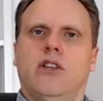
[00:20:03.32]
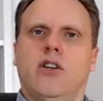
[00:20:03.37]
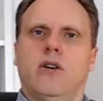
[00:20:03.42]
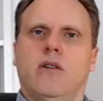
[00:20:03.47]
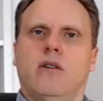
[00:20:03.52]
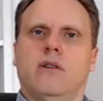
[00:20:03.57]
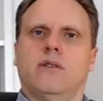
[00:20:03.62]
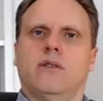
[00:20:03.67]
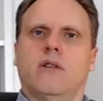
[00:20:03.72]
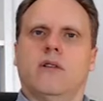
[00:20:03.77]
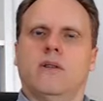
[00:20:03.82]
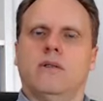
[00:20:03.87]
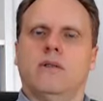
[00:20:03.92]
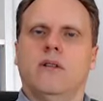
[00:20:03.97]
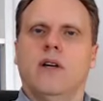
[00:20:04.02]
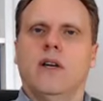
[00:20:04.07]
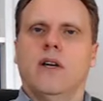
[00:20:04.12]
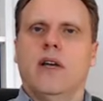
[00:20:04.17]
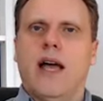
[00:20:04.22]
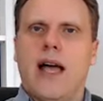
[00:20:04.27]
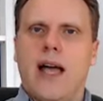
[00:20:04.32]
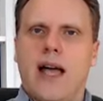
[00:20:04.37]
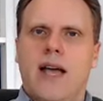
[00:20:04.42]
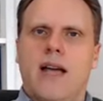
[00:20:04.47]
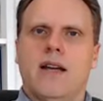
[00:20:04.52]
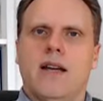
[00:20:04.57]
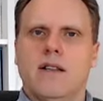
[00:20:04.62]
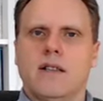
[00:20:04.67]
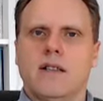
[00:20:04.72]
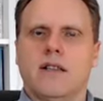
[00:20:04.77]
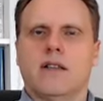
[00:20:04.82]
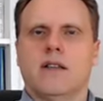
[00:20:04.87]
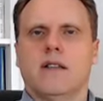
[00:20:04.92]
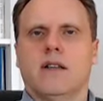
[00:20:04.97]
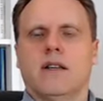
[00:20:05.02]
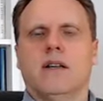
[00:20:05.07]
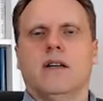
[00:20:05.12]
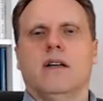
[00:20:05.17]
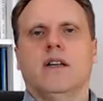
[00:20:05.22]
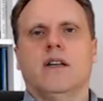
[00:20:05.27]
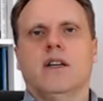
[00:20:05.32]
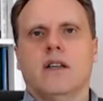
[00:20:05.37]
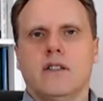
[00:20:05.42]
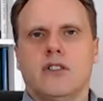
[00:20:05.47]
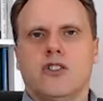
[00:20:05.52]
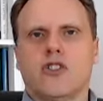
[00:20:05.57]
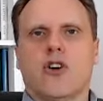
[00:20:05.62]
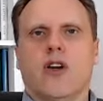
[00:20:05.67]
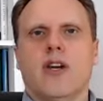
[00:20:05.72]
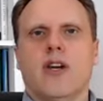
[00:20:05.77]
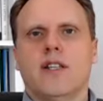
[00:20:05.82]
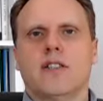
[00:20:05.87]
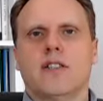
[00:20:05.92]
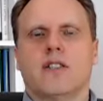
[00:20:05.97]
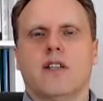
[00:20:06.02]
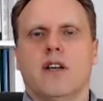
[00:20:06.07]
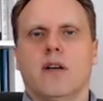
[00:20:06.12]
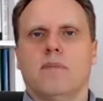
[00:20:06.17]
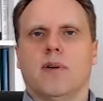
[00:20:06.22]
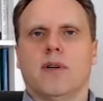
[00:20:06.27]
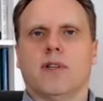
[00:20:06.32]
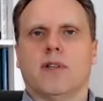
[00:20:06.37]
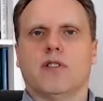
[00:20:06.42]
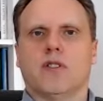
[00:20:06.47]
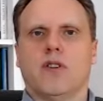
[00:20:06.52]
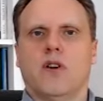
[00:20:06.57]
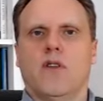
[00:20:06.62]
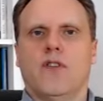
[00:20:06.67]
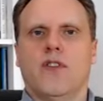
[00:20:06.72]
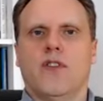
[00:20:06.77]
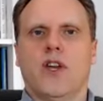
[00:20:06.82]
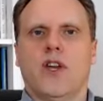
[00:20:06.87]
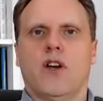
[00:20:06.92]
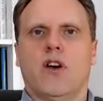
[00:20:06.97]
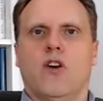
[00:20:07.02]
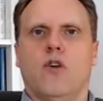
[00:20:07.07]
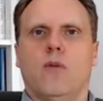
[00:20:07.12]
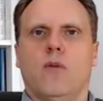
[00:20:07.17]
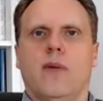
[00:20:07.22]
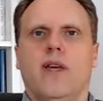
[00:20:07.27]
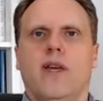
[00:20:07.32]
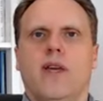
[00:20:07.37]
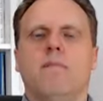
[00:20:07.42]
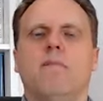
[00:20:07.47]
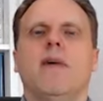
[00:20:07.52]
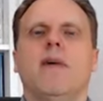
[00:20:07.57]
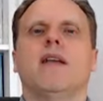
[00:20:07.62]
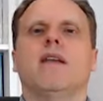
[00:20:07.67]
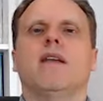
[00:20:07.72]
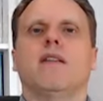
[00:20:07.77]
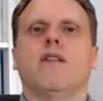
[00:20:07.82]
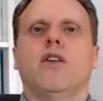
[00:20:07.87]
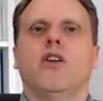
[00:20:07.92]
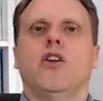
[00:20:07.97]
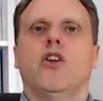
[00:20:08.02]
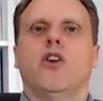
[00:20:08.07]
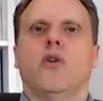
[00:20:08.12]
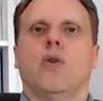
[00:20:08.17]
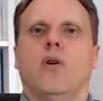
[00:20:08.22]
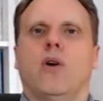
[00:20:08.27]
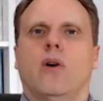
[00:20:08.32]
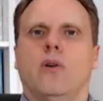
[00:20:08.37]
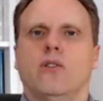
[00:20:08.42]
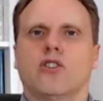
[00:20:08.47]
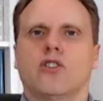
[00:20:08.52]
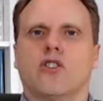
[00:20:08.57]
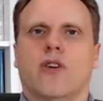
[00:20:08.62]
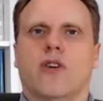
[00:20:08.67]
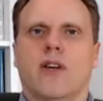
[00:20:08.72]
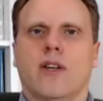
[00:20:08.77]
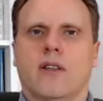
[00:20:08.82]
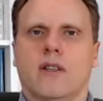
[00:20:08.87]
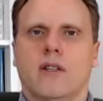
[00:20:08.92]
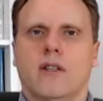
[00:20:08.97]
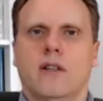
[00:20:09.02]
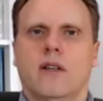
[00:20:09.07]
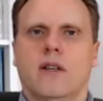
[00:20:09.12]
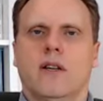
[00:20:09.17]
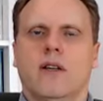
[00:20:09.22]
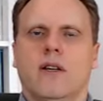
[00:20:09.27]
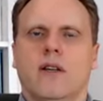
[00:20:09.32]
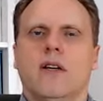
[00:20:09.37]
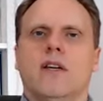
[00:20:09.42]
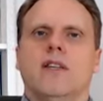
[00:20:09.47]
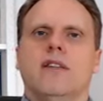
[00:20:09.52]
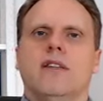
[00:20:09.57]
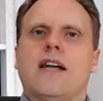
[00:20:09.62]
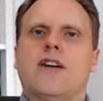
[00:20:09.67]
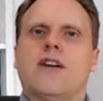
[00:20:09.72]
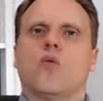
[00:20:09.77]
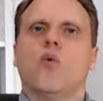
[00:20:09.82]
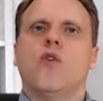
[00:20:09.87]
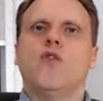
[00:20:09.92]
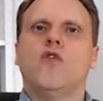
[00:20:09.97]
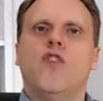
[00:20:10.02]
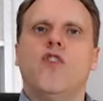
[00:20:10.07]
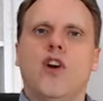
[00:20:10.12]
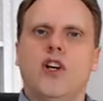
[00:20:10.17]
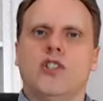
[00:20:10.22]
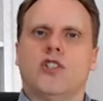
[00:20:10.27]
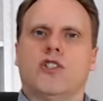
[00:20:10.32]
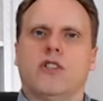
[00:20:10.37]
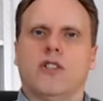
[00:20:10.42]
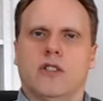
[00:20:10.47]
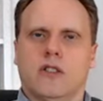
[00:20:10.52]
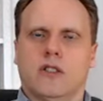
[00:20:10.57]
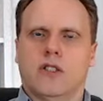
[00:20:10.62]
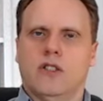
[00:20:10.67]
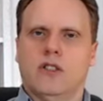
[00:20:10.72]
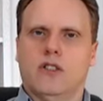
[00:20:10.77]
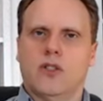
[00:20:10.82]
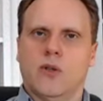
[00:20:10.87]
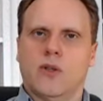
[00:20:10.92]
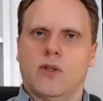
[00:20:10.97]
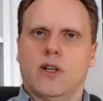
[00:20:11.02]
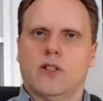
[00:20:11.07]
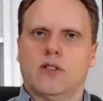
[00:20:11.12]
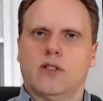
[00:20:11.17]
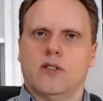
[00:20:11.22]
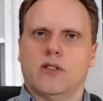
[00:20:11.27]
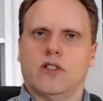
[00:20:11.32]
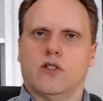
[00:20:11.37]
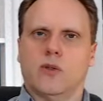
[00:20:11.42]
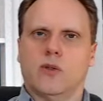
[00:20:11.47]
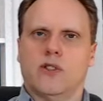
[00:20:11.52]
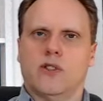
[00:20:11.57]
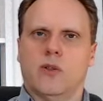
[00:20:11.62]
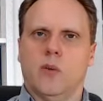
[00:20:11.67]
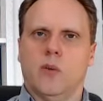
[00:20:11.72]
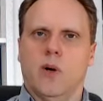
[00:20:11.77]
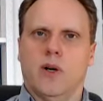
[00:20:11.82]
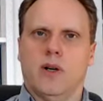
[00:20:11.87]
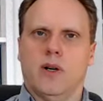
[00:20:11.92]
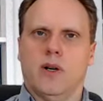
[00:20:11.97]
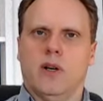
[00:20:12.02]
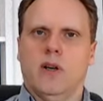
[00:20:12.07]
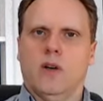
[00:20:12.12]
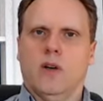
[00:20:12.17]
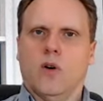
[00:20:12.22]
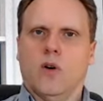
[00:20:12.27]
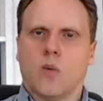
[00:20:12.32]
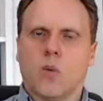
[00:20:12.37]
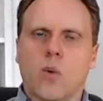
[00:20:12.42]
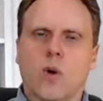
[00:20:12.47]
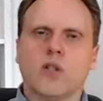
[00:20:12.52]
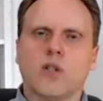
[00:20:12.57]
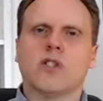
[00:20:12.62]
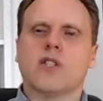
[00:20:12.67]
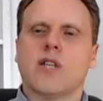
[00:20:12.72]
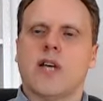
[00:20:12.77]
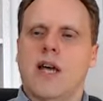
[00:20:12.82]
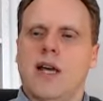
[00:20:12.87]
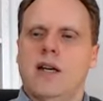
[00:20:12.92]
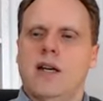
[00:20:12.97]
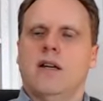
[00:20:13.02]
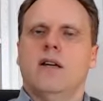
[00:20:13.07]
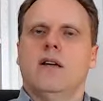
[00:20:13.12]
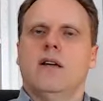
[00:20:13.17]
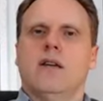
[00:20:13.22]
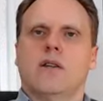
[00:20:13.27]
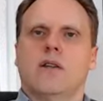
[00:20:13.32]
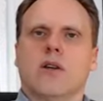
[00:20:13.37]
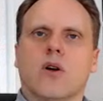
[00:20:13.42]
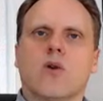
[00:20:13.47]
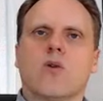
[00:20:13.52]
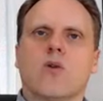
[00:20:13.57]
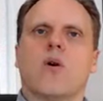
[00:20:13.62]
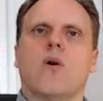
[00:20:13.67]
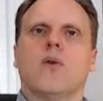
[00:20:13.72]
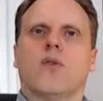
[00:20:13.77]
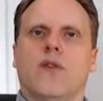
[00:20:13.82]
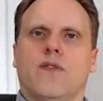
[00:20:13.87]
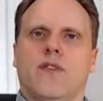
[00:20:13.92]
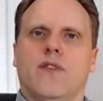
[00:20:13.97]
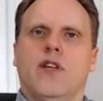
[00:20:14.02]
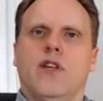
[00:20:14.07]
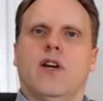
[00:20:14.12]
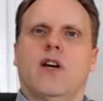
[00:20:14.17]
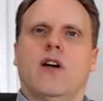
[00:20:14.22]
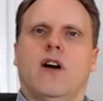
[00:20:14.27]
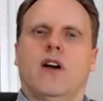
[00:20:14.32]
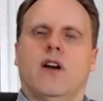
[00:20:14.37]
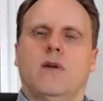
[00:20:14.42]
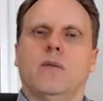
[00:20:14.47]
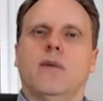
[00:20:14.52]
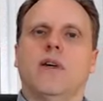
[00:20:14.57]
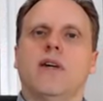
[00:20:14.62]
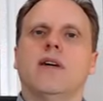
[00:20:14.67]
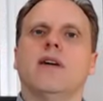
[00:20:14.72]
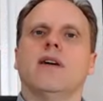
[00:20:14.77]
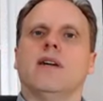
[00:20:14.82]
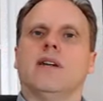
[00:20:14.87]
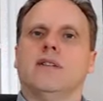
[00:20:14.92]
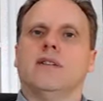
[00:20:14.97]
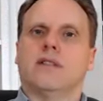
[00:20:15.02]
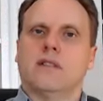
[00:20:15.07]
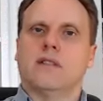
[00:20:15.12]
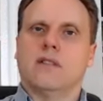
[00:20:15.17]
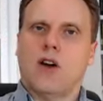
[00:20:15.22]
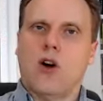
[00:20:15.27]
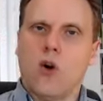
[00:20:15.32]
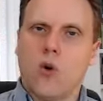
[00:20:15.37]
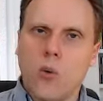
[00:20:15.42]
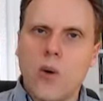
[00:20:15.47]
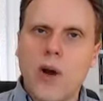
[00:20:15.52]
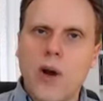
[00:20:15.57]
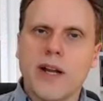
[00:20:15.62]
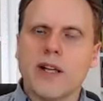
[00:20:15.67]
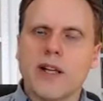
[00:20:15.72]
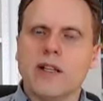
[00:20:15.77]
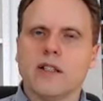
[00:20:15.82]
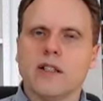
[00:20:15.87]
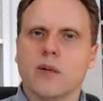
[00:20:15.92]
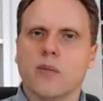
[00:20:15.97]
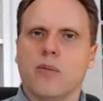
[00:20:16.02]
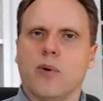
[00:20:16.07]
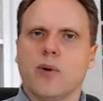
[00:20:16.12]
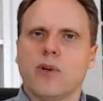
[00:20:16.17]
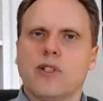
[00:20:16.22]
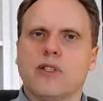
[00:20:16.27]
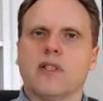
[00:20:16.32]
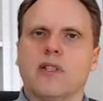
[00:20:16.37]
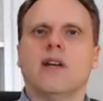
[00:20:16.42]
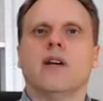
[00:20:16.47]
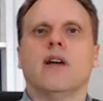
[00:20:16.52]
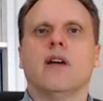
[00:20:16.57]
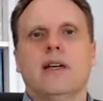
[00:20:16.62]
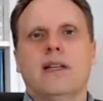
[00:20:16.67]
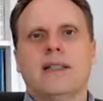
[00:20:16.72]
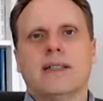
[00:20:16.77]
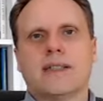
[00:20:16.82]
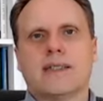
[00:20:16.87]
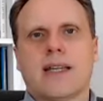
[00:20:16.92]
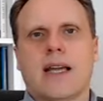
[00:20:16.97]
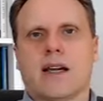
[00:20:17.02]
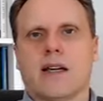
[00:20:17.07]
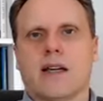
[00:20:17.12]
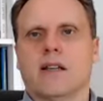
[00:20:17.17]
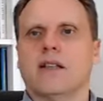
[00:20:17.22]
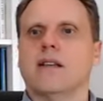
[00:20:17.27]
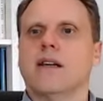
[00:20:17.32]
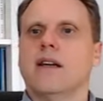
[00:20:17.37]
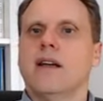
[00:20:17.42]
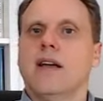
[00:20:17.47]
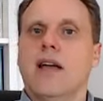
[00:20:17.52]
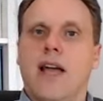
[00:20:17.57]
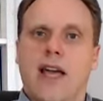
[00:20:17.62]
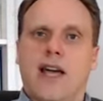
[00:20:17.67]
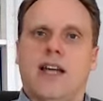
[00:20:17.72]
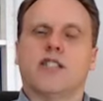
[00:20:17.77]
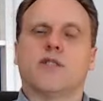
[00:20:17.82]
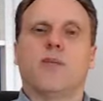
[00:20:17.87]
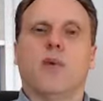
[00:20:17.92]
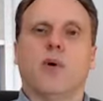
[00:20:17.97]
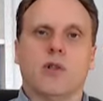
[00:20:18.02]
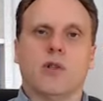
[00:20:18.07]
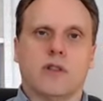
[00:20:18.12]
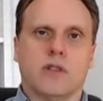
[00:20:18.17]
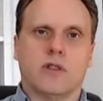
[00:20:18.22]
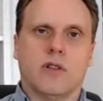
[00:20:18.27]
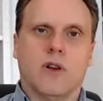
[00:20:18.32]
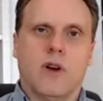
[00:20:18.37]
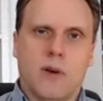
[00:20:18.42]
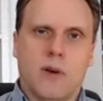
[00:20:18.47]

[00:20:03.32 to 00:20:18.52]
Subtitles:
eurozone and the trade surplus of the economy made the euro strengthen. That reverses in 2021. On one side, the growth of the economy is already disappointing. Second, exports